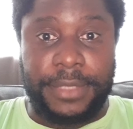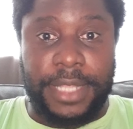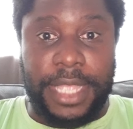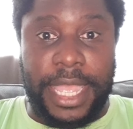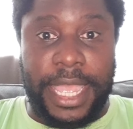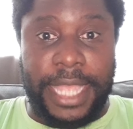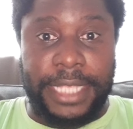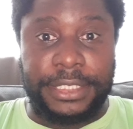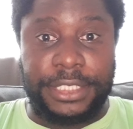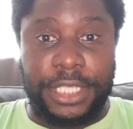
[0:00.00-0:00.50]

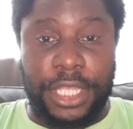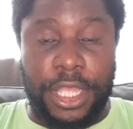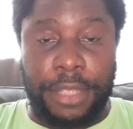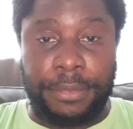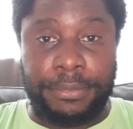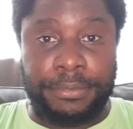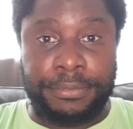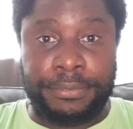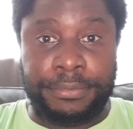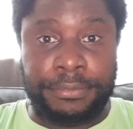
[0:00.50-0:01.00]
And
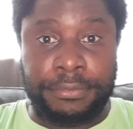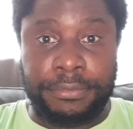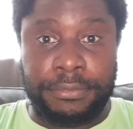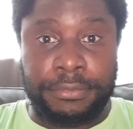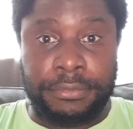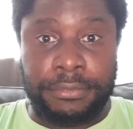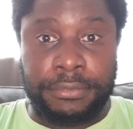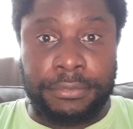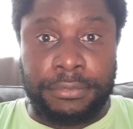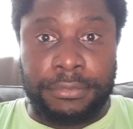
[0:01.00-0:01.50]

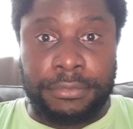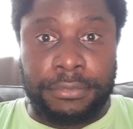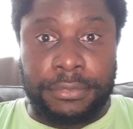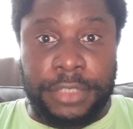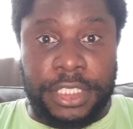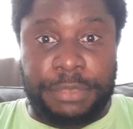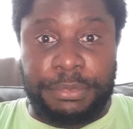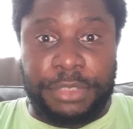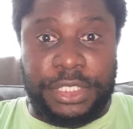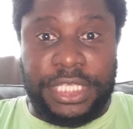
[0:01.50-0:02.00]

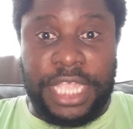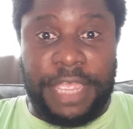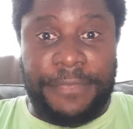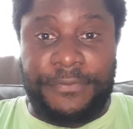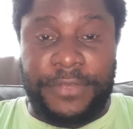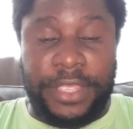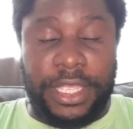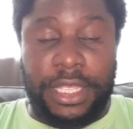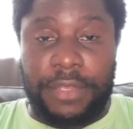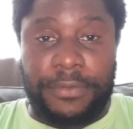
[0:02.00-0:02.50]
it's
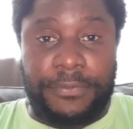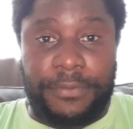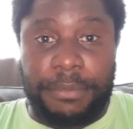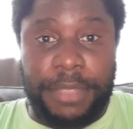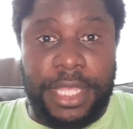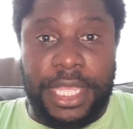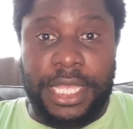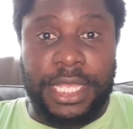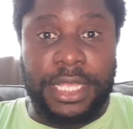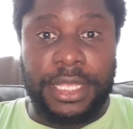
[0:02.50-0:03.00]
Mustafi. For
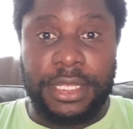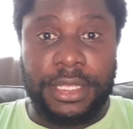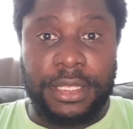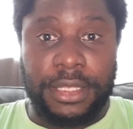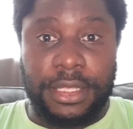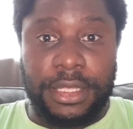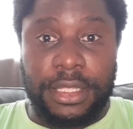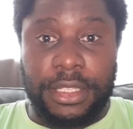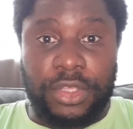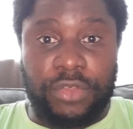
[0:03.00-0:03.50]
me,
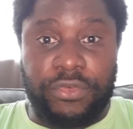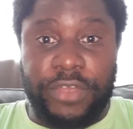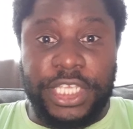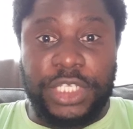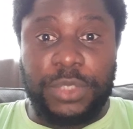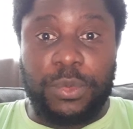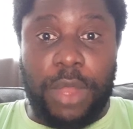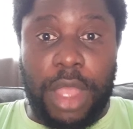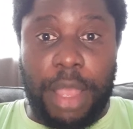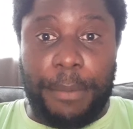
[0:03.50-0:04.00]
the
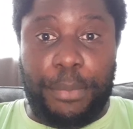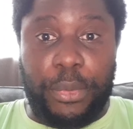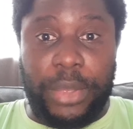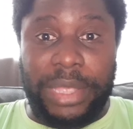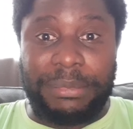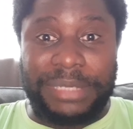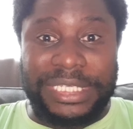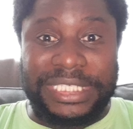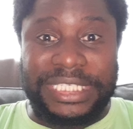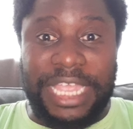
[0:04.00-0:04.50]
reason why I'm
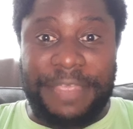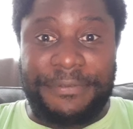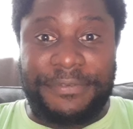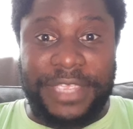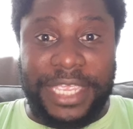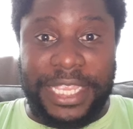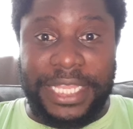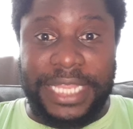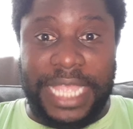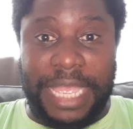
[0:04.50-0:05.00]
putting
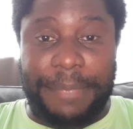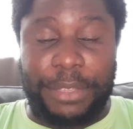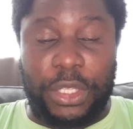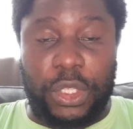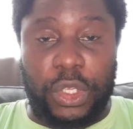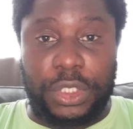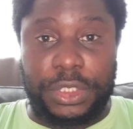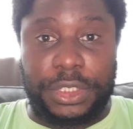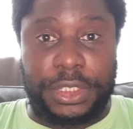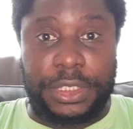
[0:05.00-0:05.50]
Mustafi in there,
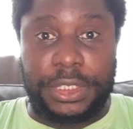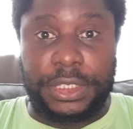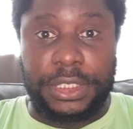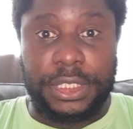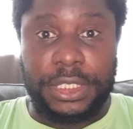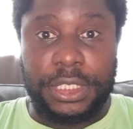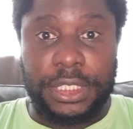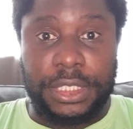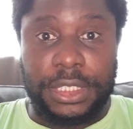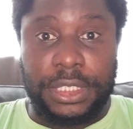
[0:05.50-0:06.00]
because
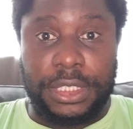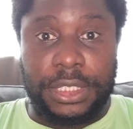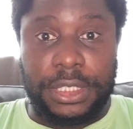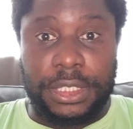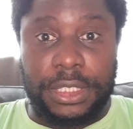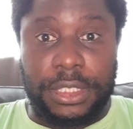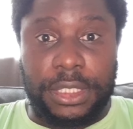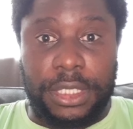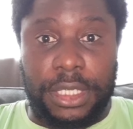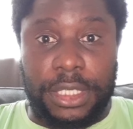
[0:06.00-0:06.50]

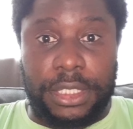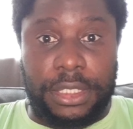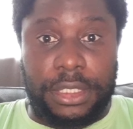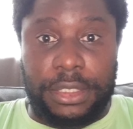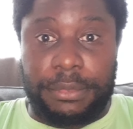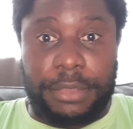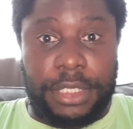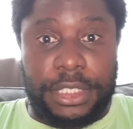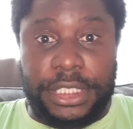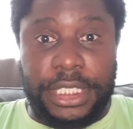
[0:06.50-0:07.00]

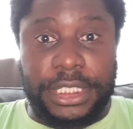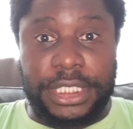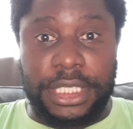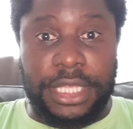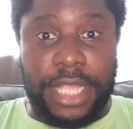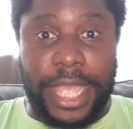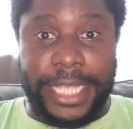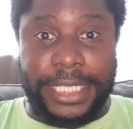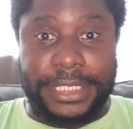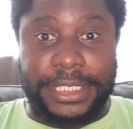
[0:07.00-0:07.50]
Arteta
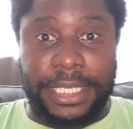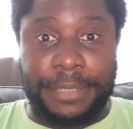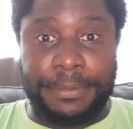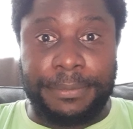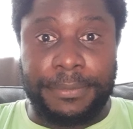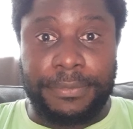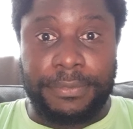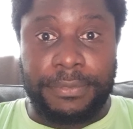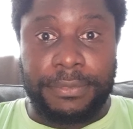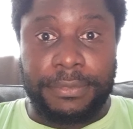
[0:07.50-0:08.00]
likes
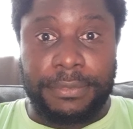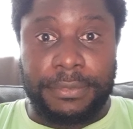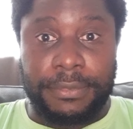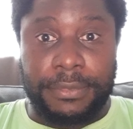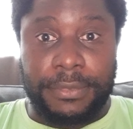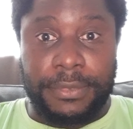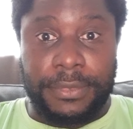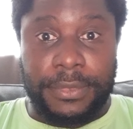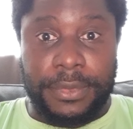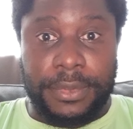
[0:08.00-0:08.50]
him.
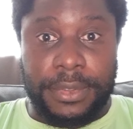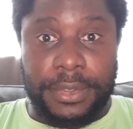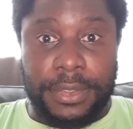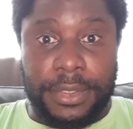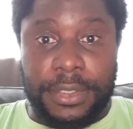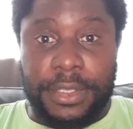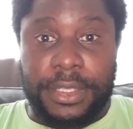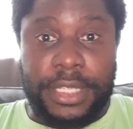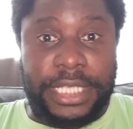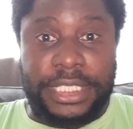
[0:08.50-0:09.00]

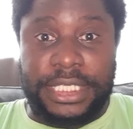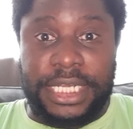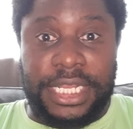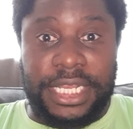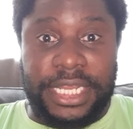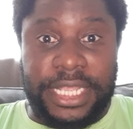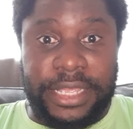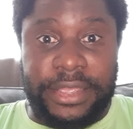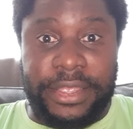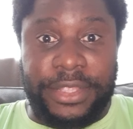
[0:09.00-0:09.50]
That's
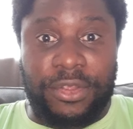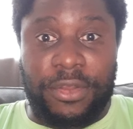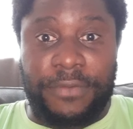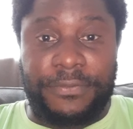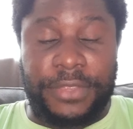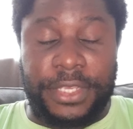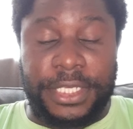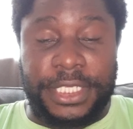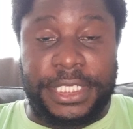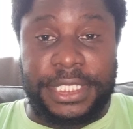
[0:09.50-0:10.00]
clear and
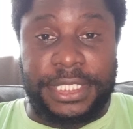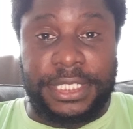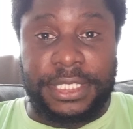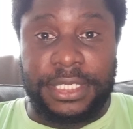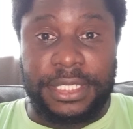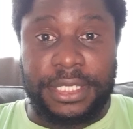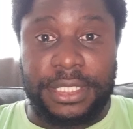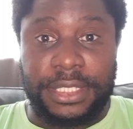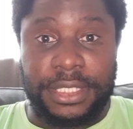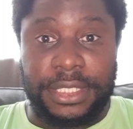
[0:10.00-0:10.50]
obvious.
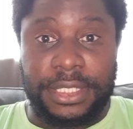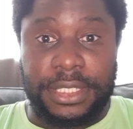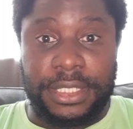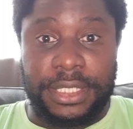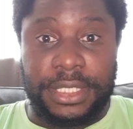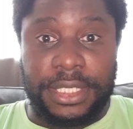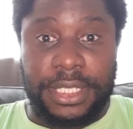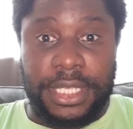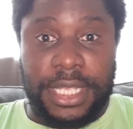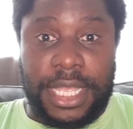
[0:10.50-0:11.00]

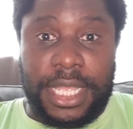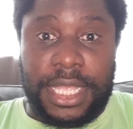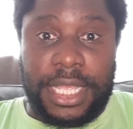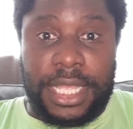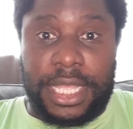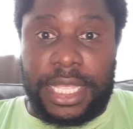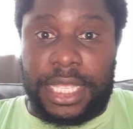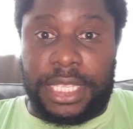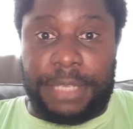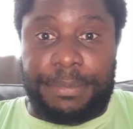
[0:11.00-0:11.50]

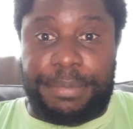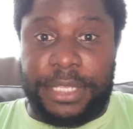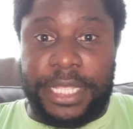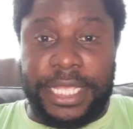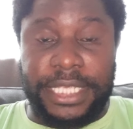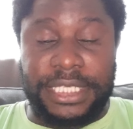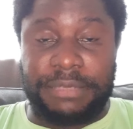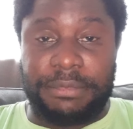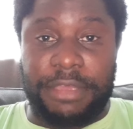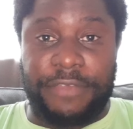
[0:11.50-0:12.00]
He
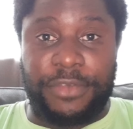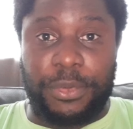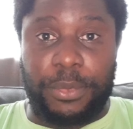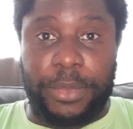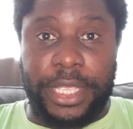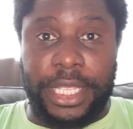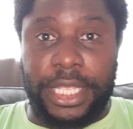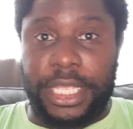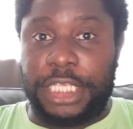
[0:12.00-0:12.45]
plays him every week.